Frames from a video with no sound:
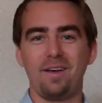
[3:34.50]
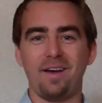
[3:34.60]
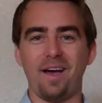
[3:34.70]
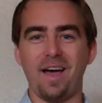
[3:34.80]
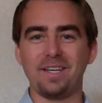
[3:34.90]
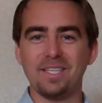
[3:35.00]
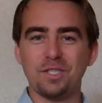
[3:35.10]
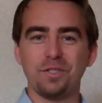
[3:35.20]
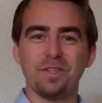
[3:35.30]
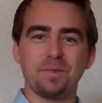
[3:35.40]

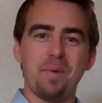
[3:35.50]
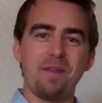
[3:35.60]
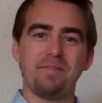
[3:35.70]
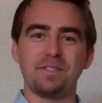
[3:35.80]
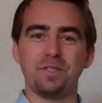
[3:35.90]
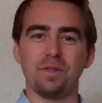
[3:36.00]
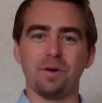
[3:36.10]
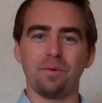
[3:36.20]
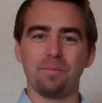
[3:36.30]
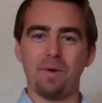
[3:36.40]
Additionally, this benefits you,
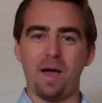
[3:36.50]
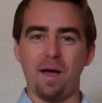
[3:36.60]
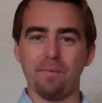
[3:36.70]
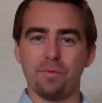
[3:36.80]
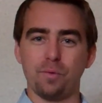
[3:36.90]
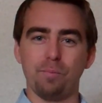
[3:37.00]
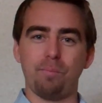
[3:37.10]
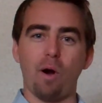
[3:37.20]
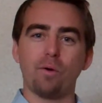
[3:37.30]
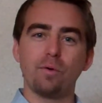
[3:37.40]
though, through
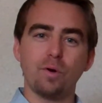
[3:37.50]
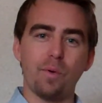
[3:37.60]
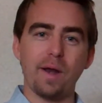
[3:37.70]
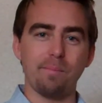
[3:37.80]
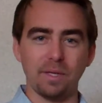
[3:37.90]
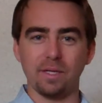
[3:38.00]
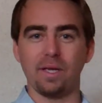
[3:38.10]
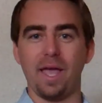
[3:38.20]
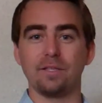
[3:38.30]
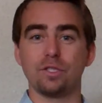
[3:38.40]
borrowed
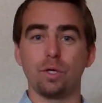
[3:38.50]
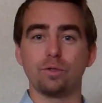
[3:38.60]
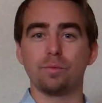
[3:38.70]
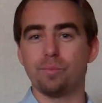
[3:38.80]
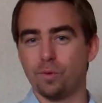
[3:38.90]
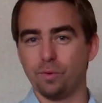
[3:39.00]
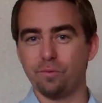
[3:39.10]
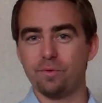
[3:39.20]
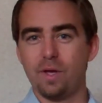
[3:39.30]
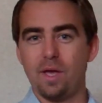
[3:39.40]
credibility and social
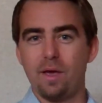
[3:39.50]
proof.